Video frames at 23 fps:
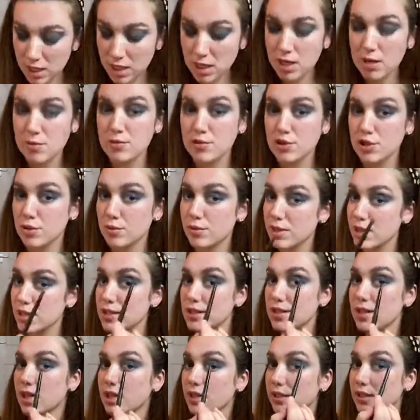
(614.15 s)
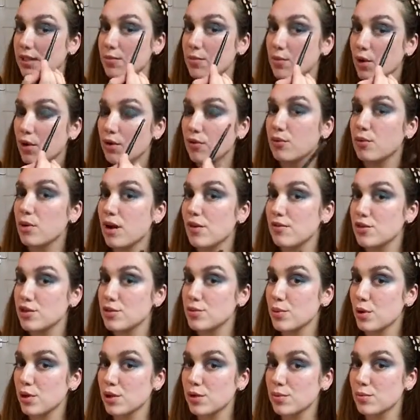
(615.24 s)
I'm just going to put it slightly above where I've just
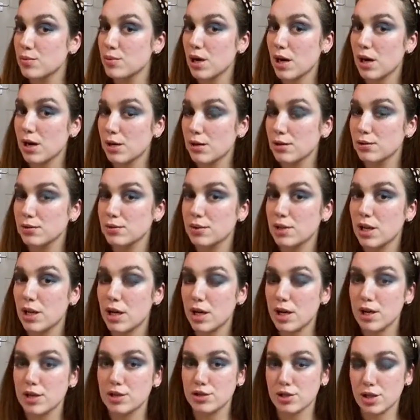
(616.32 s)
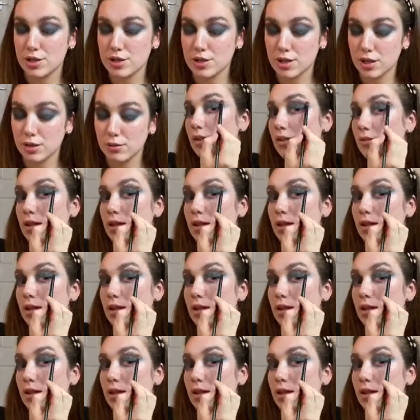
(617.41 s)
put the brown shadow.